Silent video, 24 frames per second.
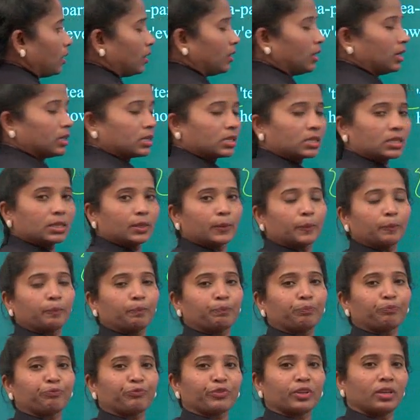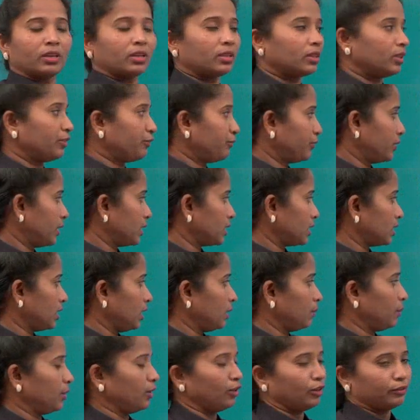this, the first
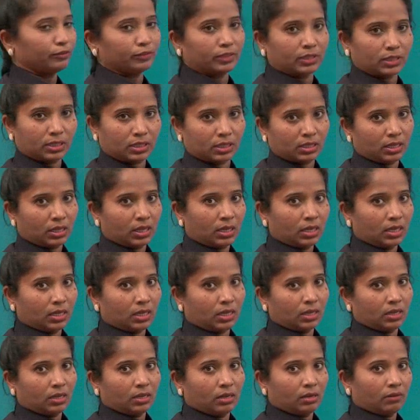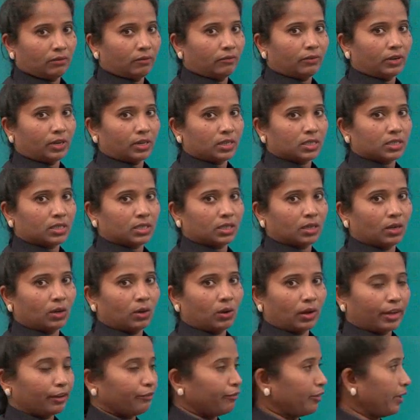syllable of this words.
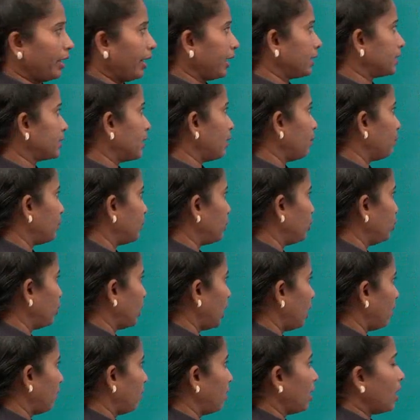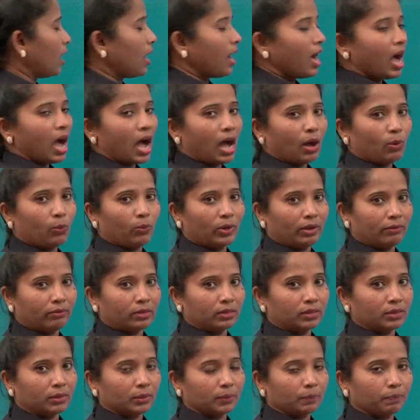Okay, for example, you have
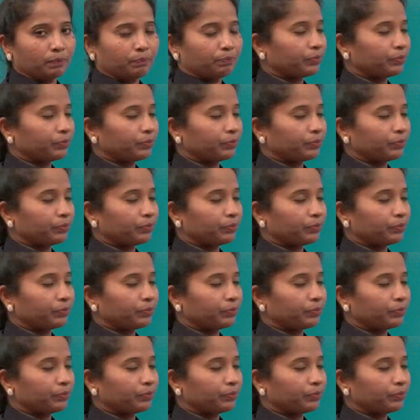however,